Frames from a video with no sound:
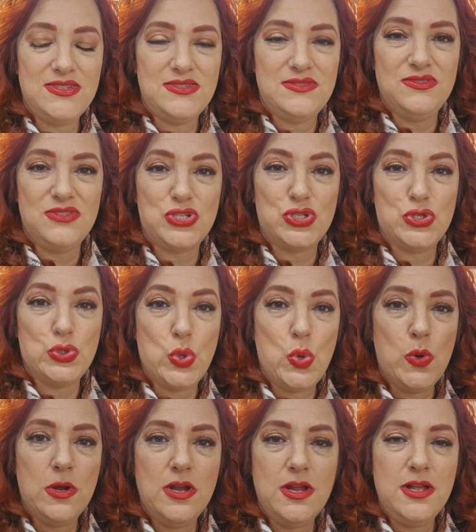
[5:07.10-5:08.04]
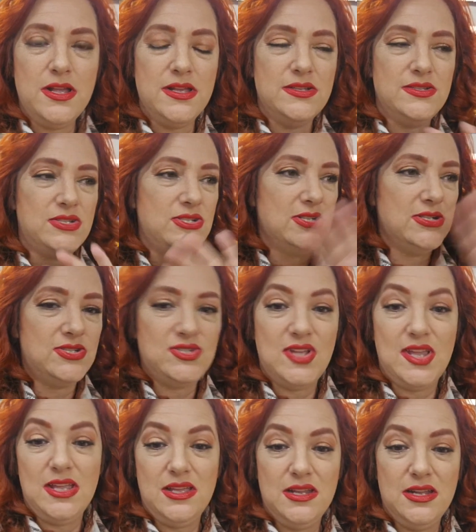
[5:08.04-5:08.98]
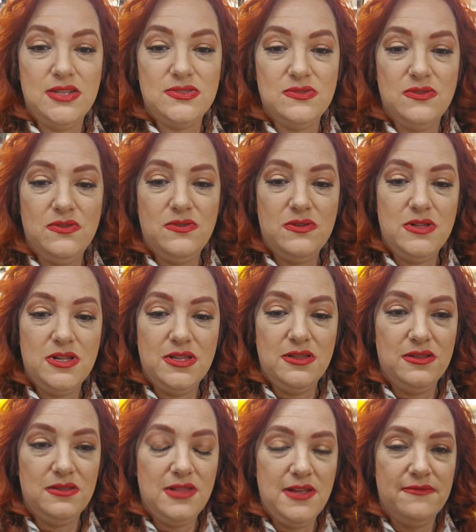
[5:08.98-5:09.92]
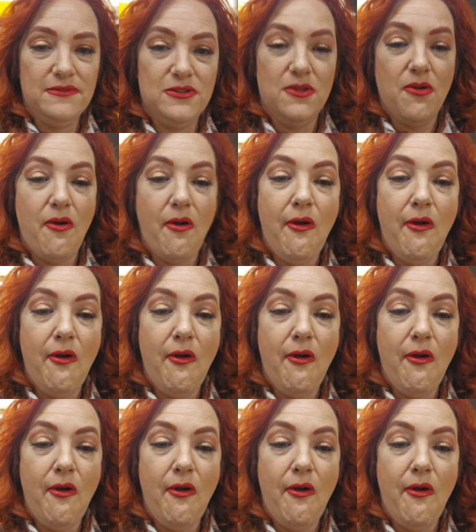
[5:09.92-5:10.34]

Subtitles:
Sora is just taking it to a whole other level.